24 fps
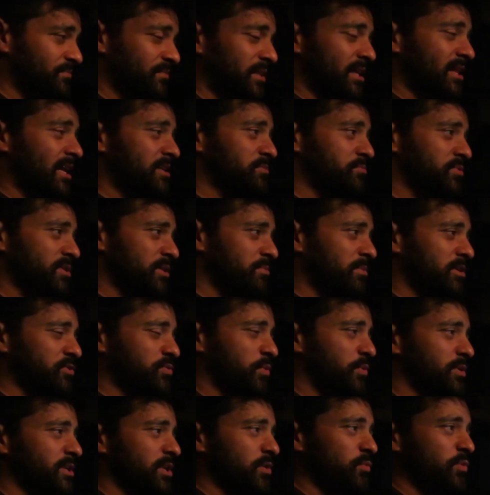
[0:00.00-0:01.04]
And that's pretty much
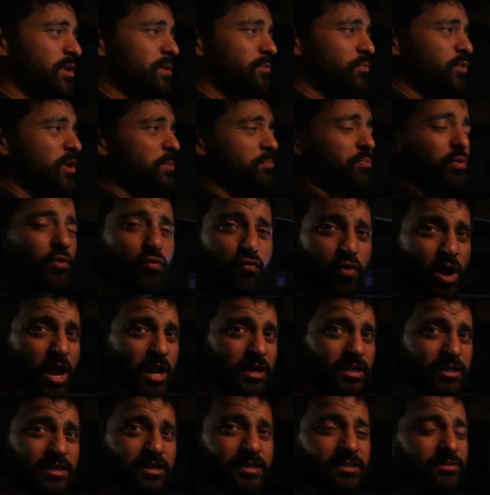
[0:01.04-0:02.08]
what we did. We we
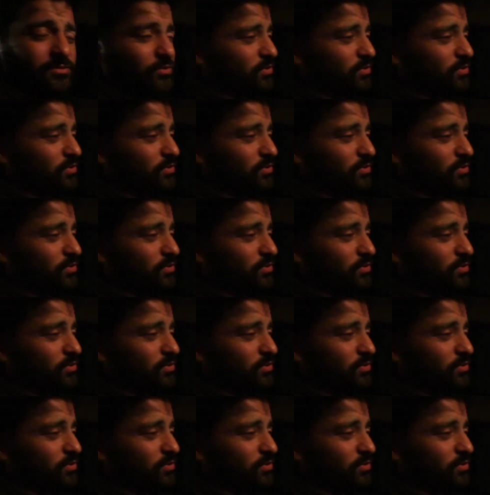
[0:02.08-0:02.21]
piranha it.